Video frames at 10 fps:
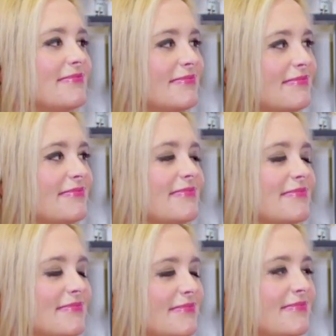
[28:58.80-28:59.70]

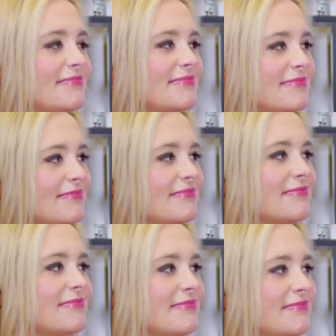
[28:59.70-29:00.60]

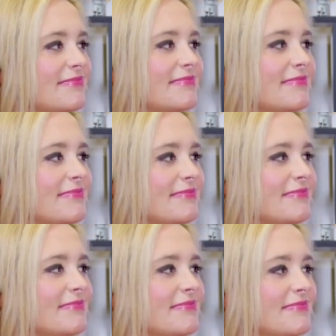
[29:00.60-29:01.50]

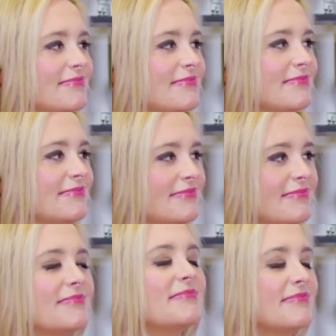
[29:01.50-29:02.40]

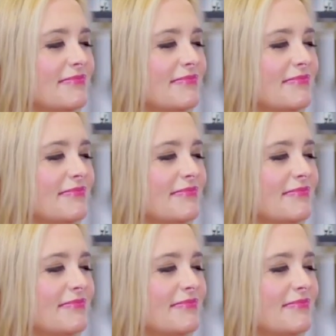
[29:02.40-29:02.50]
This person isn't speaking.